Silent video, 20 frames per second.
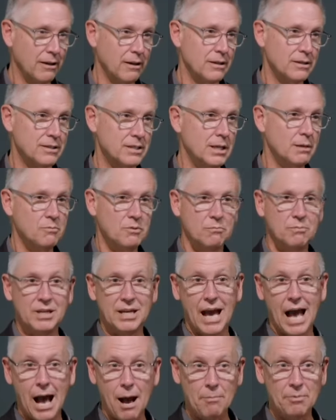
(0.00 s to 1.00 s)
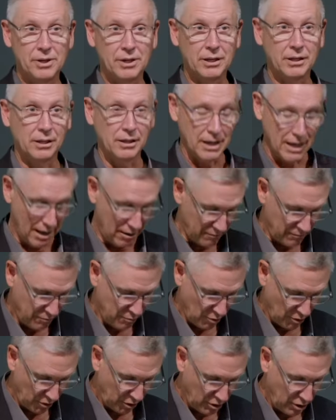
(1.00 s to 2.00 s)
seem to be happening at
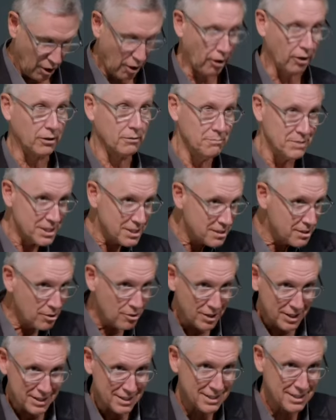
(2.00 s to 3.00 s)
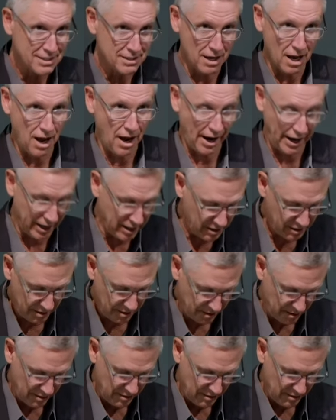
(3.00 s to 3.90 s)
Fort Clark mysterious sign,